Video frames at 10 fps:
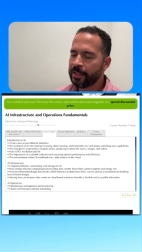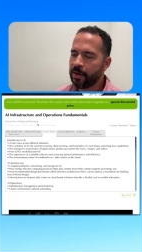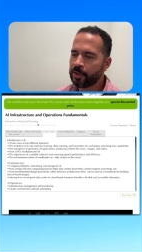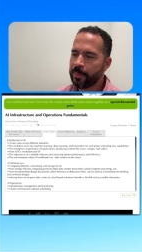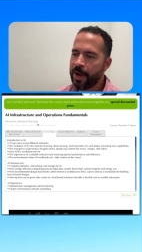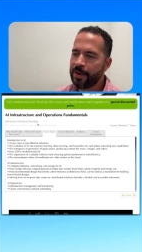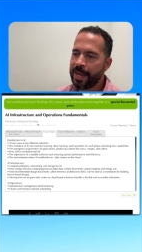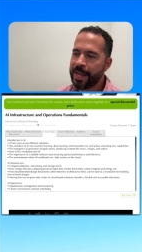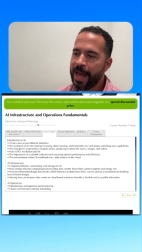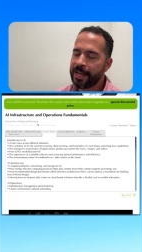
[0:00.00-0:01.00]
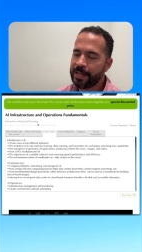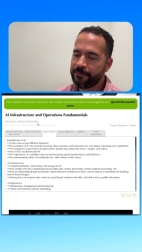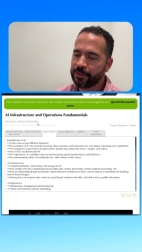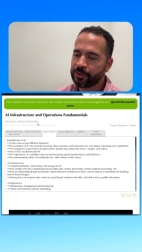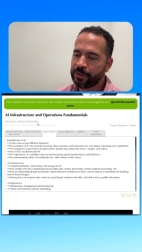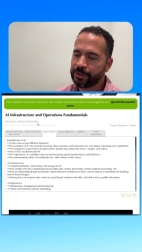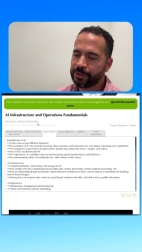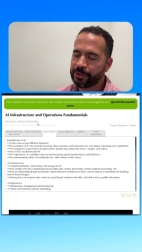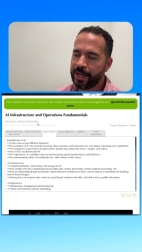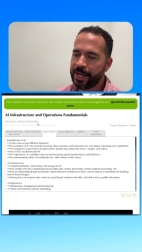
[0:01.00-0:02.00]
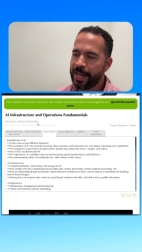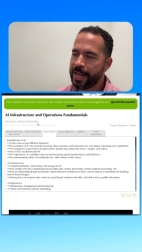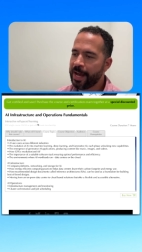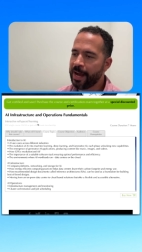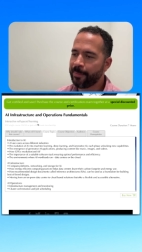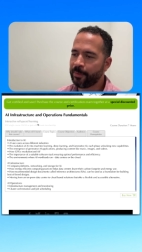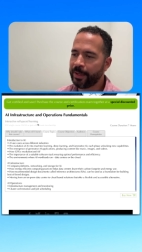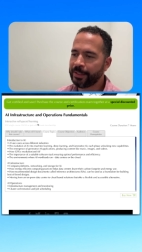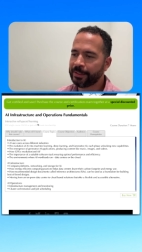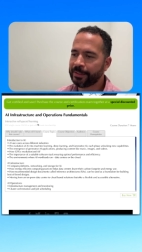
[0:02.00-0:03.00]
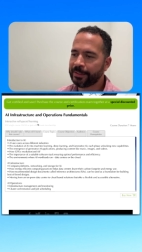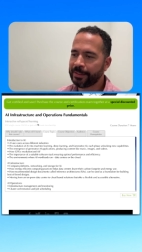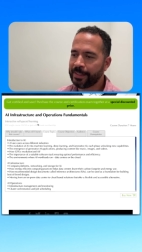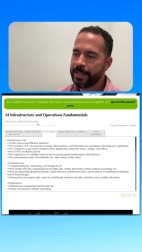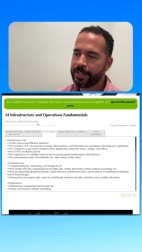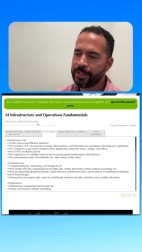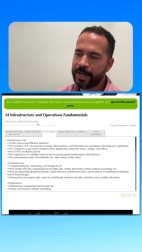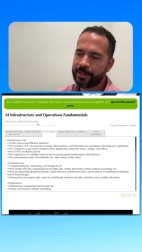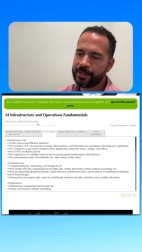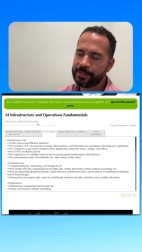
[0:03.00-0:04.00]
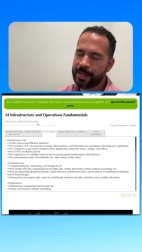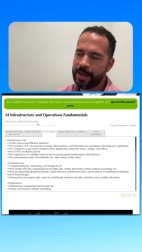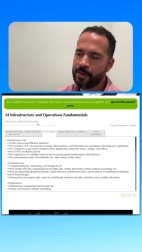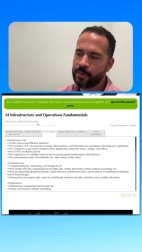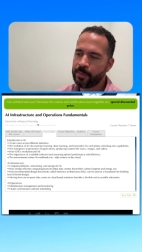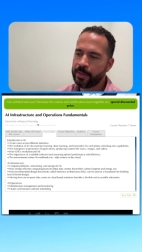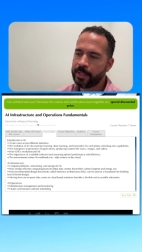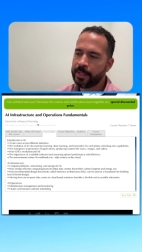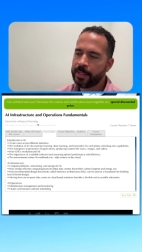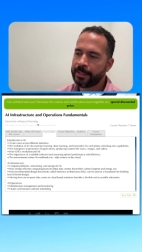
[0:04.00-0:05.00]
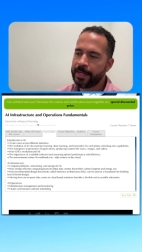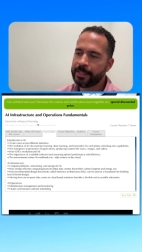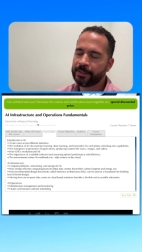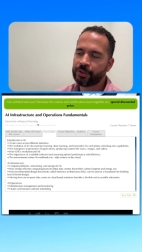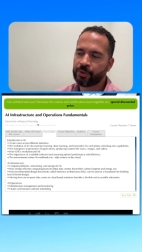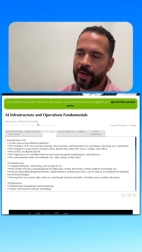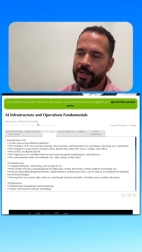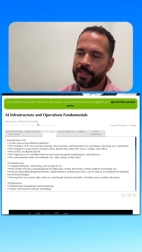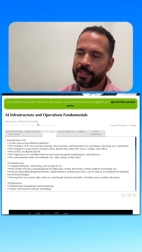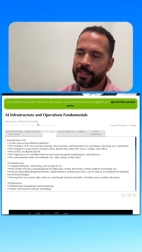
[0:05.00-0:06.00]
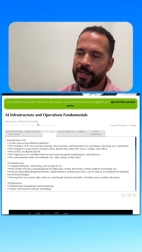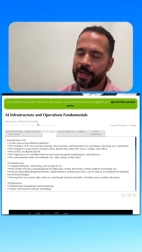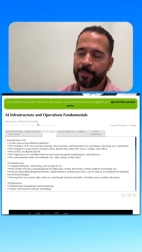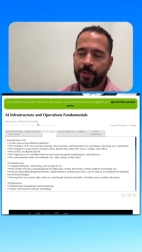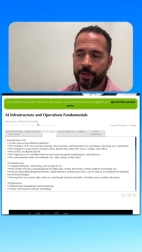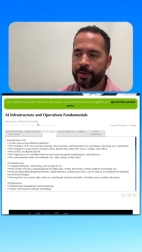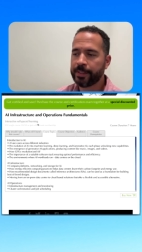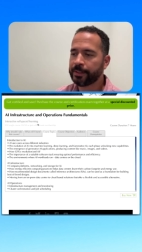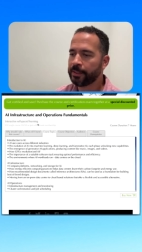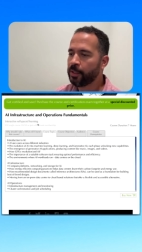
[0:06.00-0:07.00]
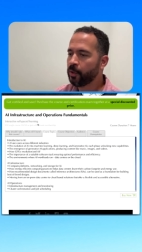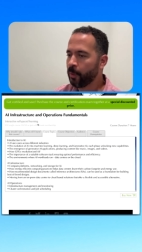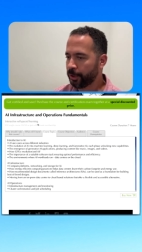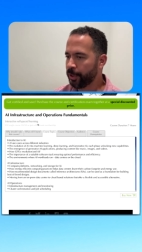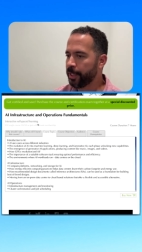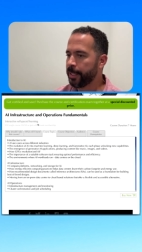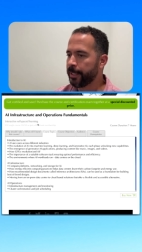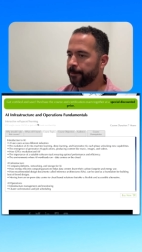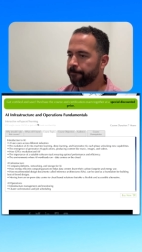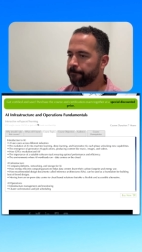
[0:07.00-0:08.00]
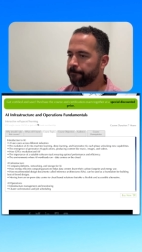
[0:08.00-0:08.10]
talks about AI infrastructure and AI operations. And check this out. Take this training, and I'm curious what you think.